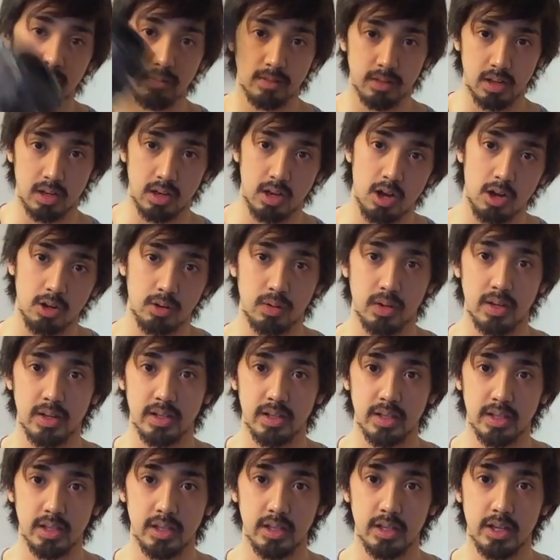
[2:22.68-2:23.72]
the long run,
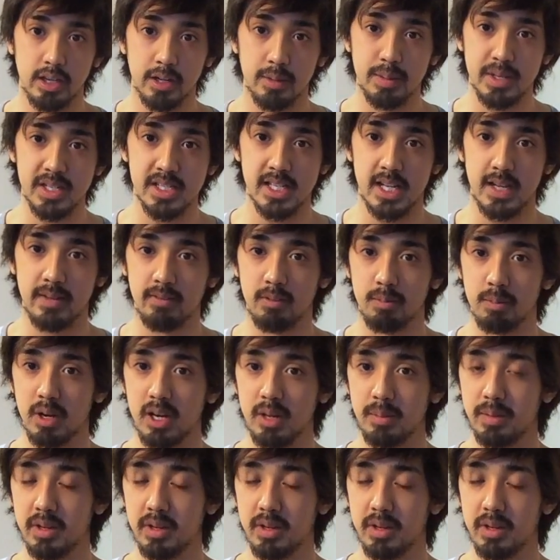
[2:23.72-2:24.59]
you're going to be saving money,